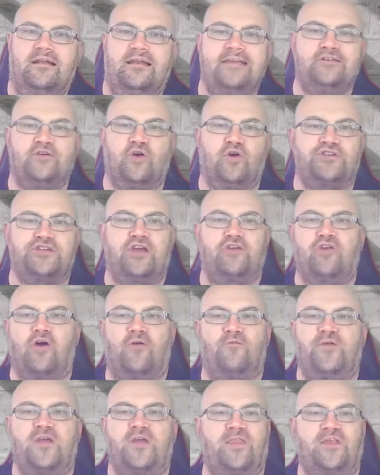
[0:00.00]
Let's also
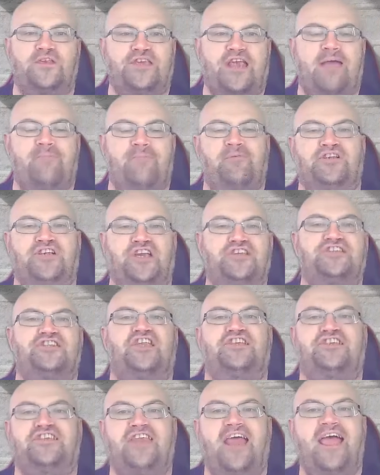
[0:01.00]
not forget this happened just
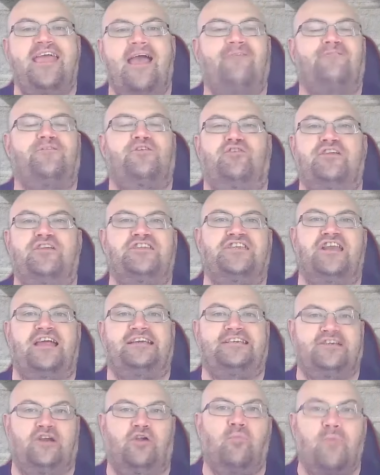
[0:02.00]
the day after
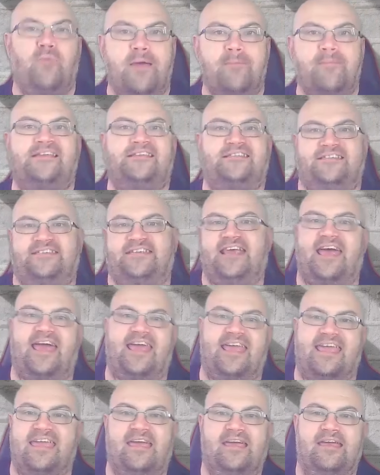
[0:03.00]
International Women's
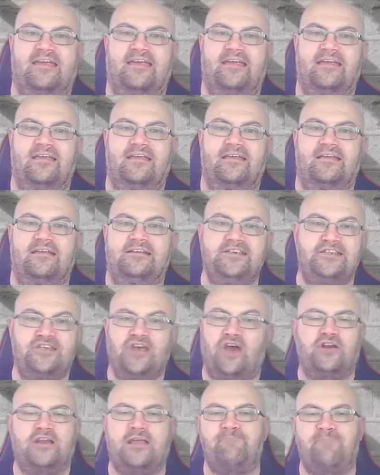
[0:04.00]
Day. She's
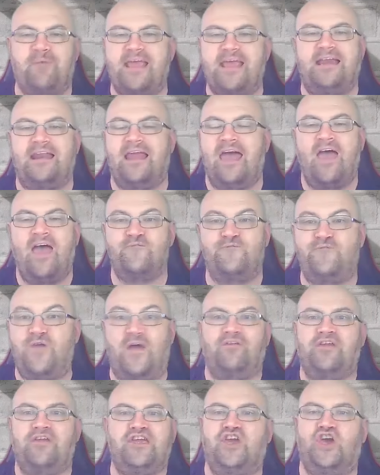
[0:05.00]
already been
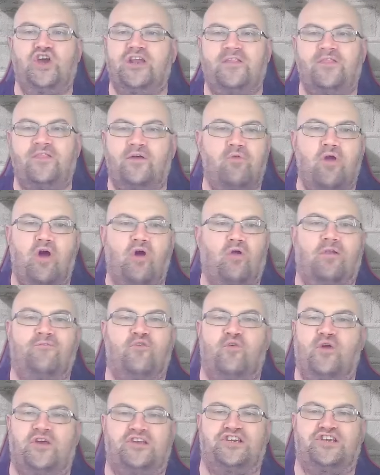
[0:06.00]
very good in the role
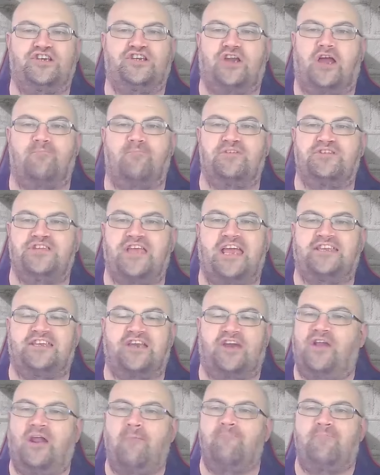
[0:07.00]
of Question Time
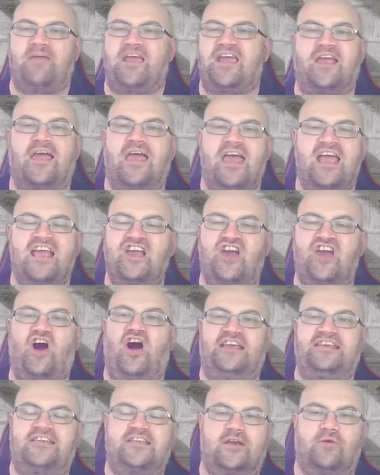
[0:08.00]
presenter, and I'm being
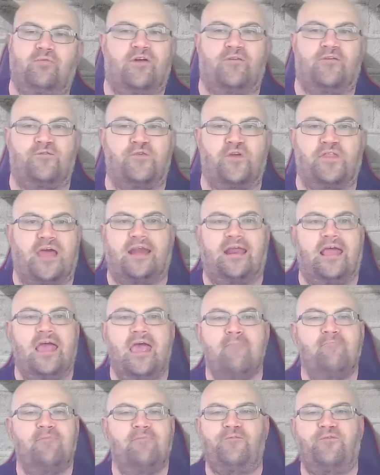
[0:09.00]
kind to her for that,
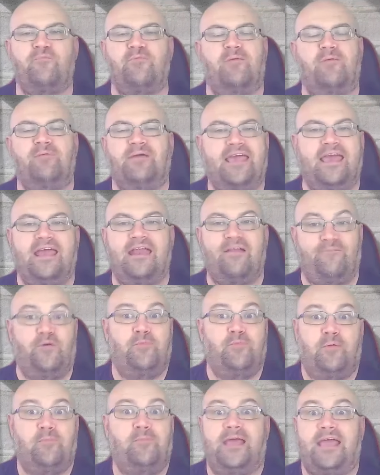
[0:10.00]
but from
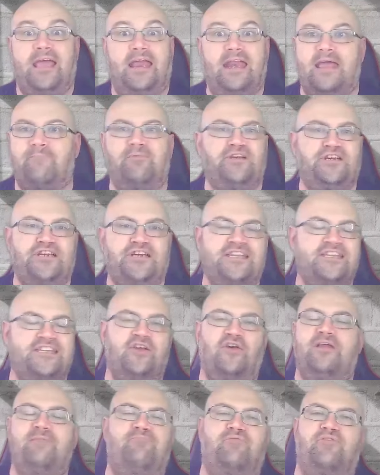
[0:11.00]
the beginning, but she's
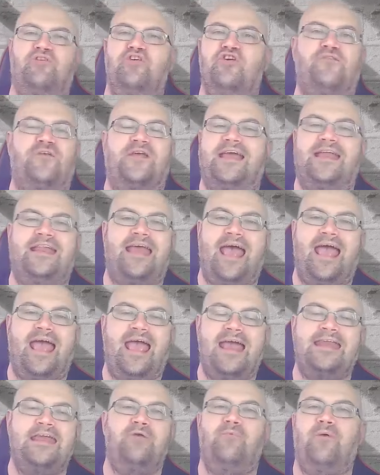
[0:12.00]
not improving it
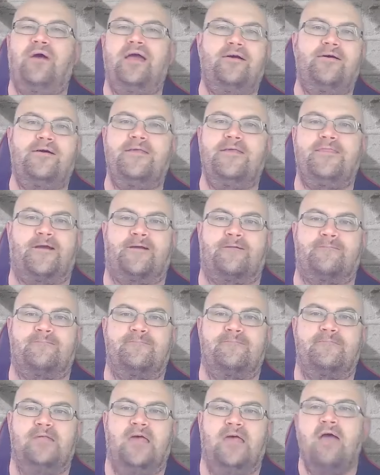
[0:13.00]
anyway either.
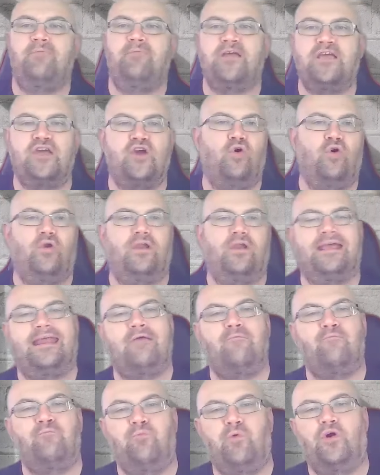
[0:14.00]
By calling it
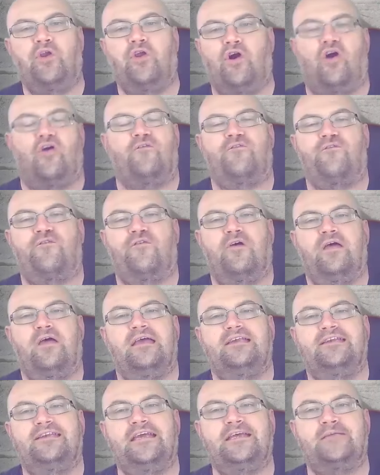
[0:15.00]
a one-off,
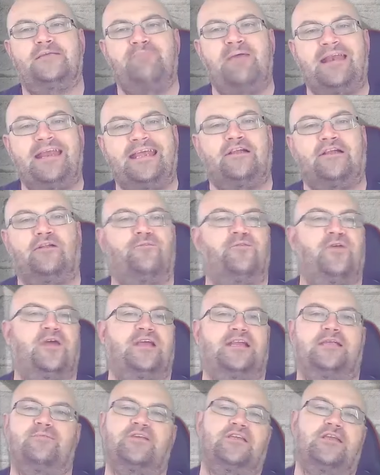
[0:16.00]
she has belittled
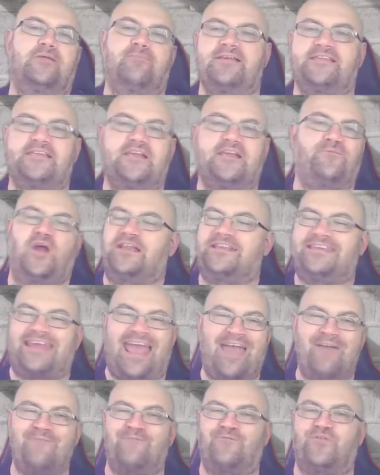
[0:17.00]
victims of domestic violence
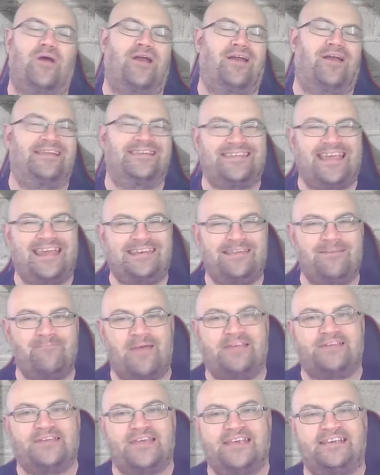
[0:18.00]
everywhere and sent a
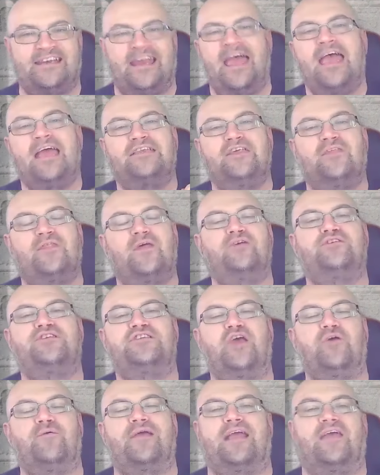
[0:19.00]
message to those
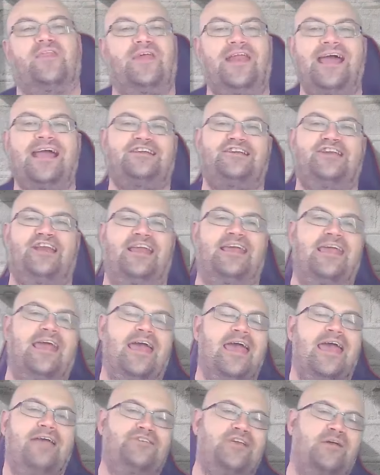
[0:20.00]
doing it that
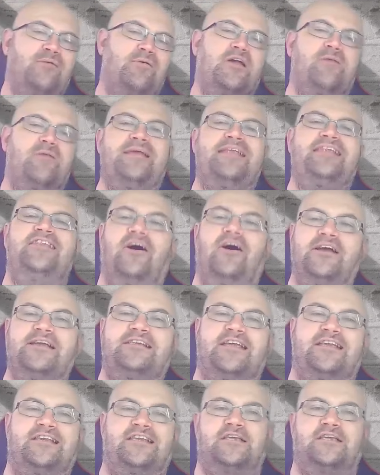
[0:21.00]
actually, if someone can be
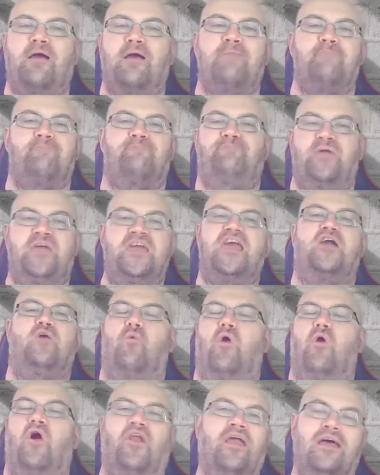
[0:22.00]
knighted despite being
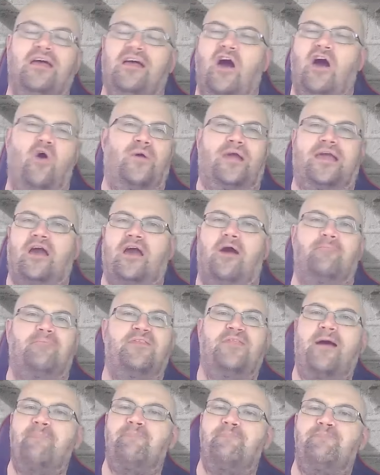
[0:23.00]
one, oh, it can't be
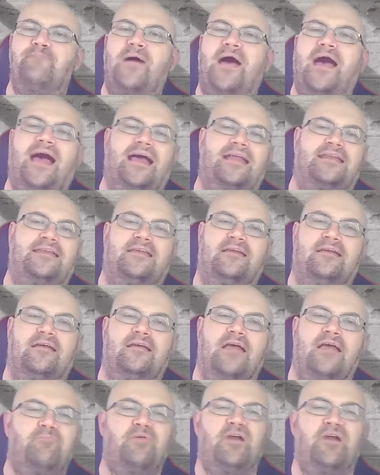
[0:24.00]
that bad.
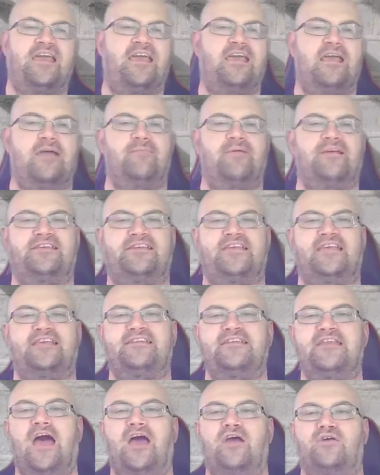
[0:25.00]
Breaking your missus's
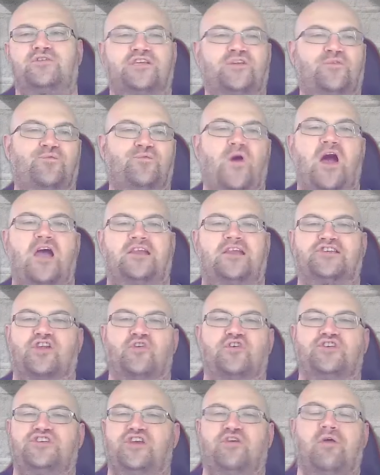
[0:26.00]
nose is fine as
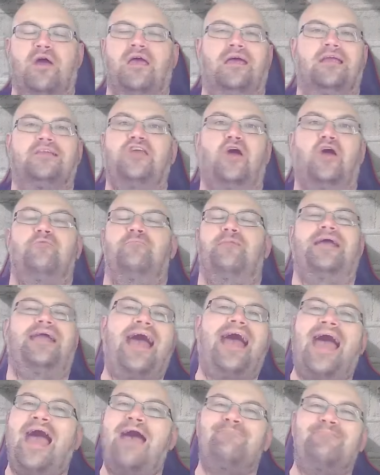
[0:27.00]
long as you don't make a
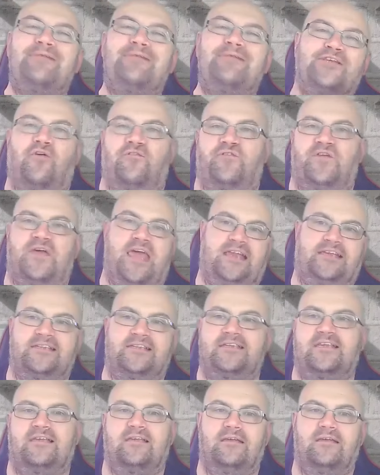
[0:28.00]
habit of it.